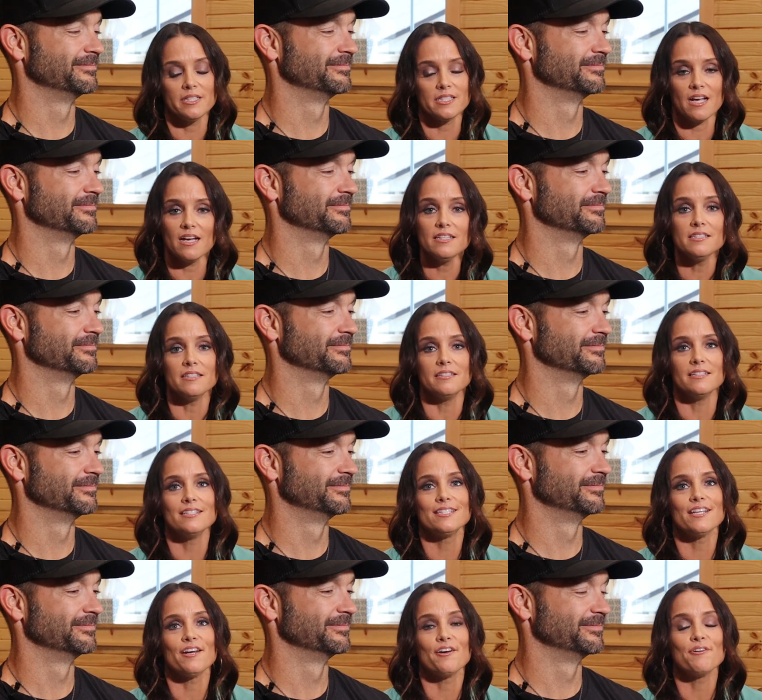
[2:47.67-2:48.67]
Speaker 1: his cousin
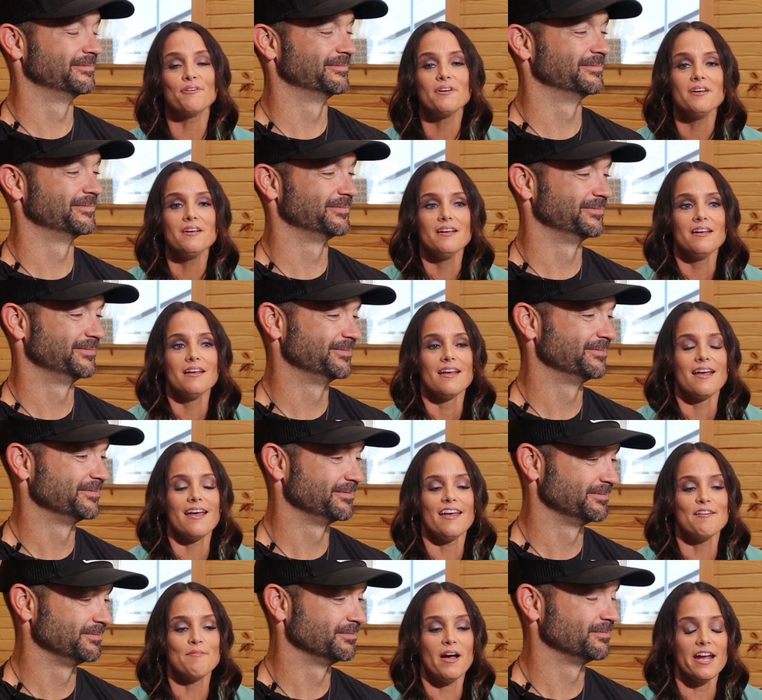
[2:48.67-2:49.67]
and so
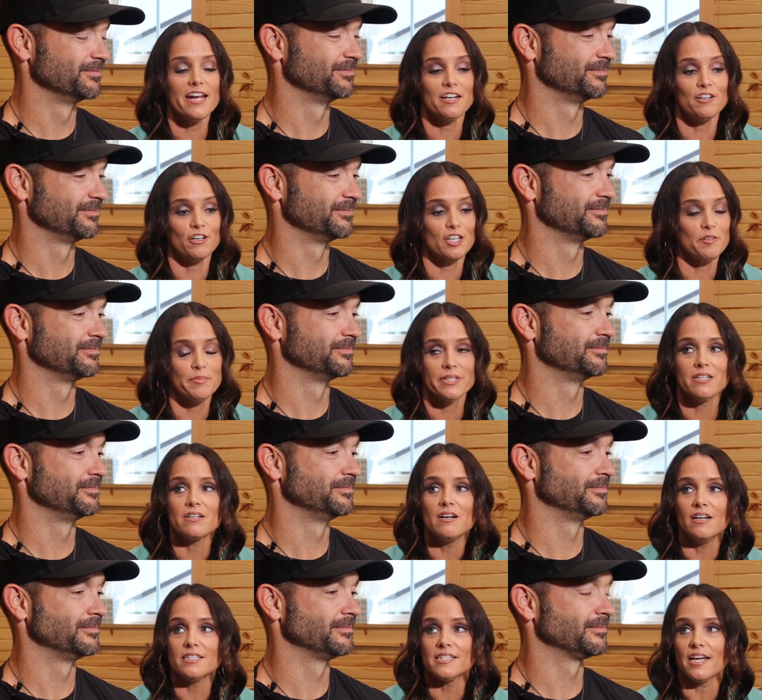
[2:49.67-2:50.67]
um, I had already been in
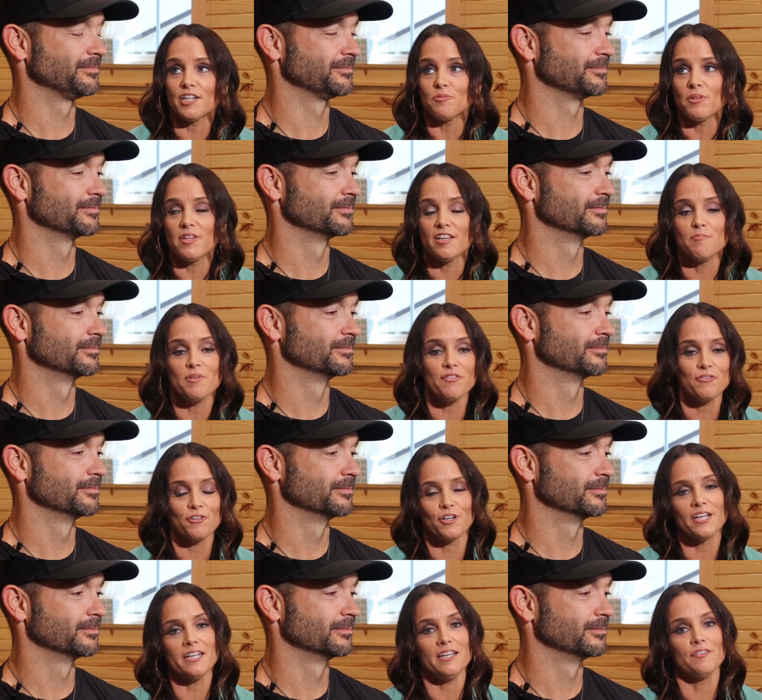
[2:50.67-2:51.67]
contact with him before
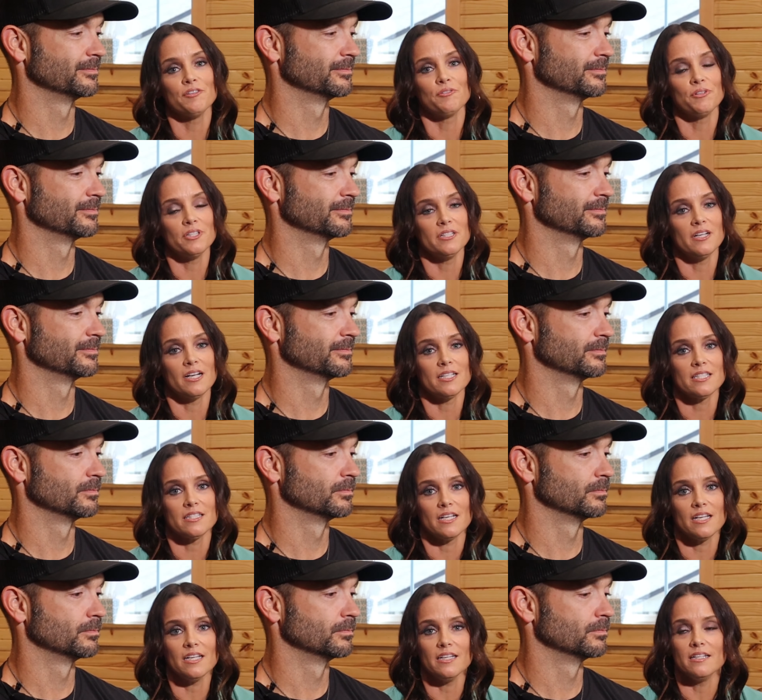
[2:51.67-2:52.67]
he even realized
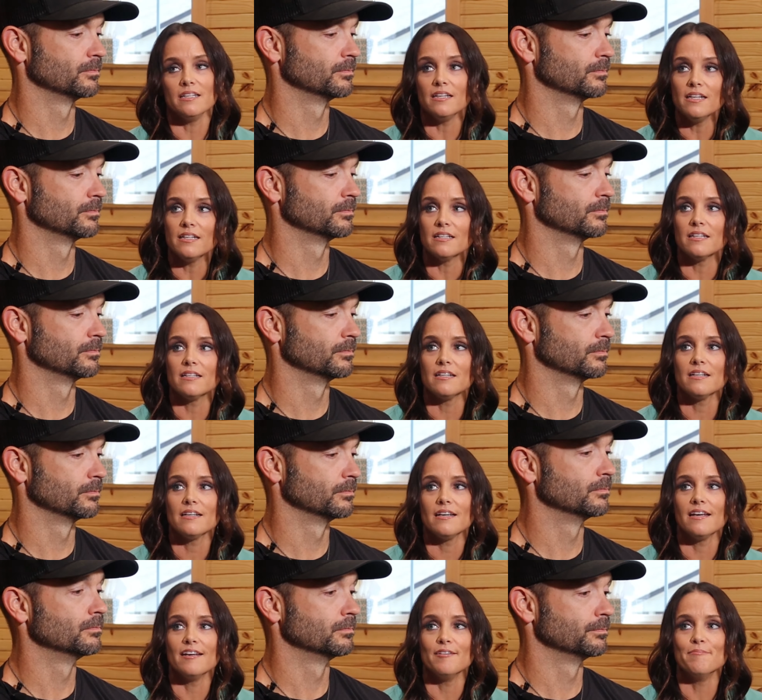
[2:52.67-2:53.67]
that he needed
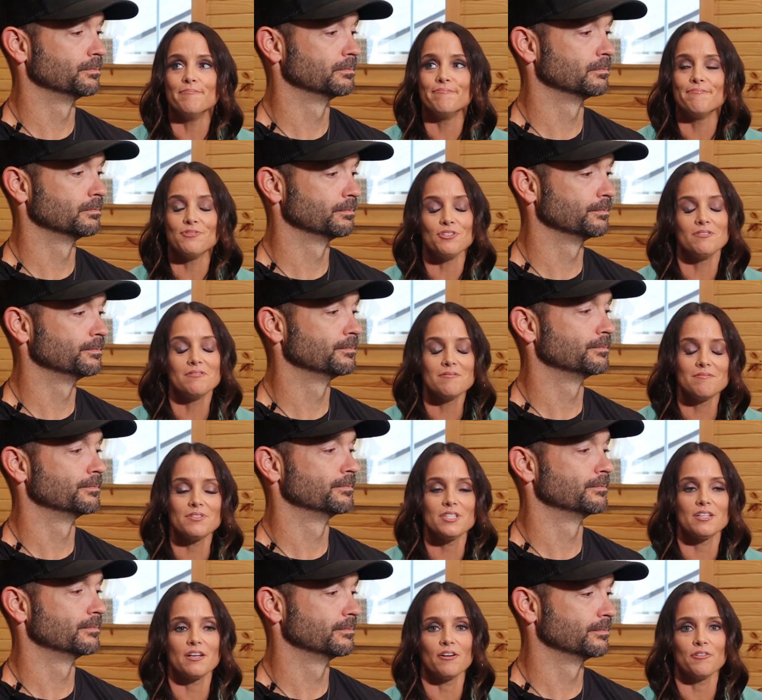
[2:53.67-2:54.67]
um,
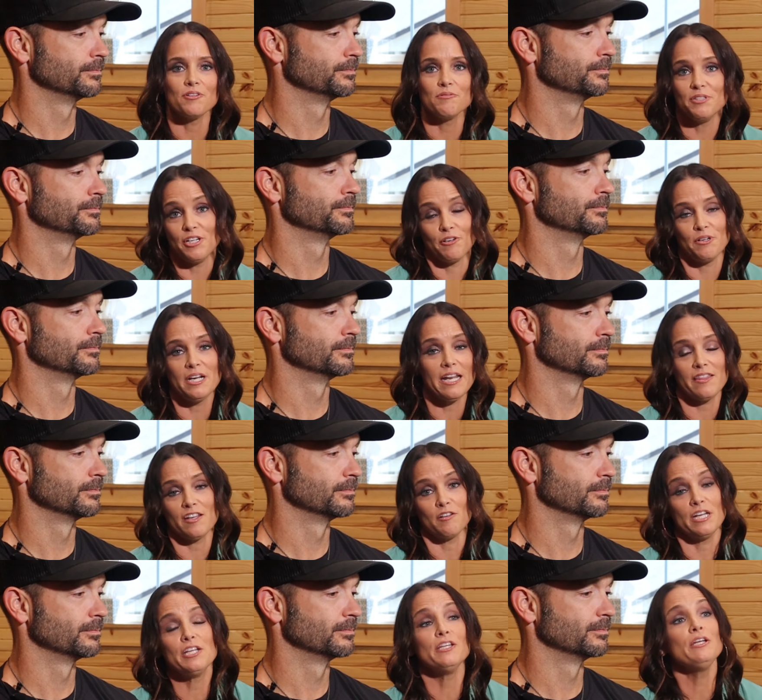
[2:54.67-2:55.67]
to go, you know,
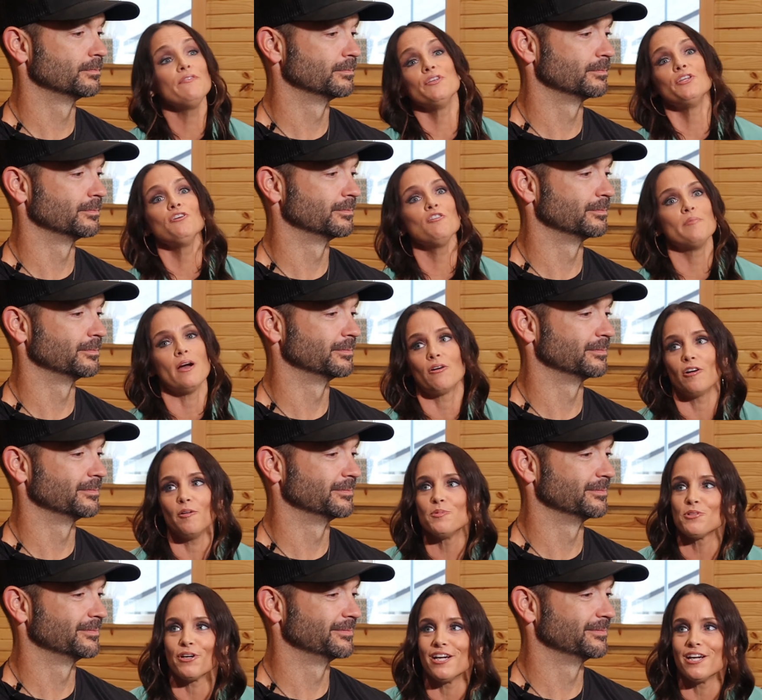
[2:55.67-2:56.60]
anything he even knew about Rob's